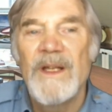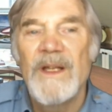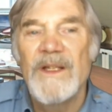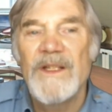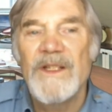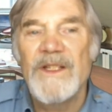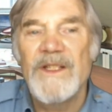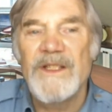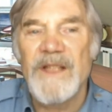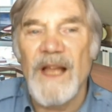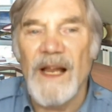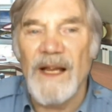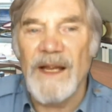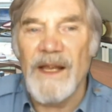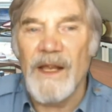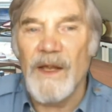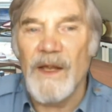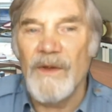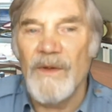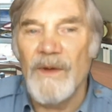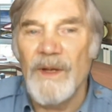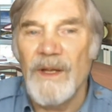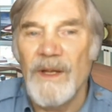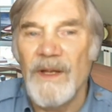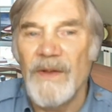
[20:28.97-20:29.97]

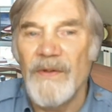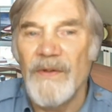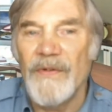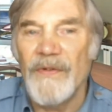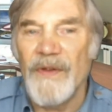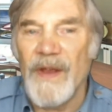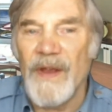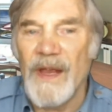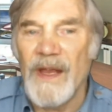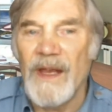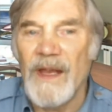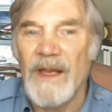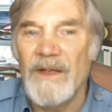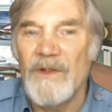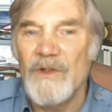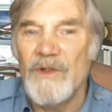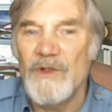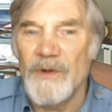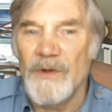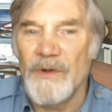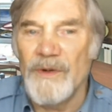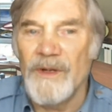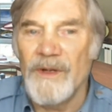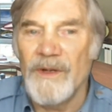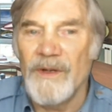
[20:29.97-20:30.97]
Staglioni as saying
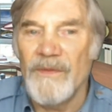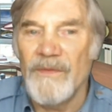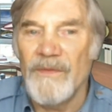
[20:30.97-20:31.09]
during a